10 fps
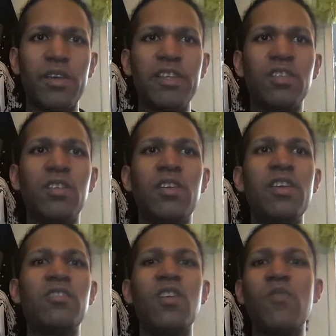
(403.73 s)
He's
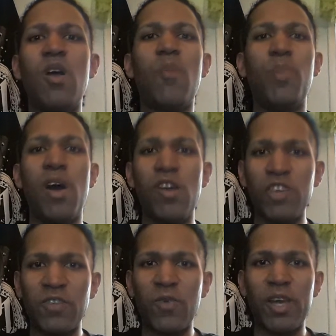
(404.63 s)
he has never
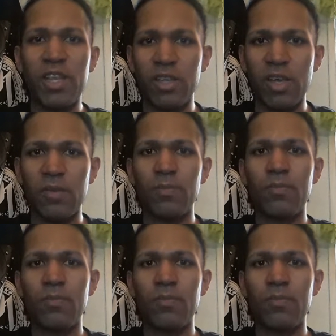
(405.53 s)
apologized for anything.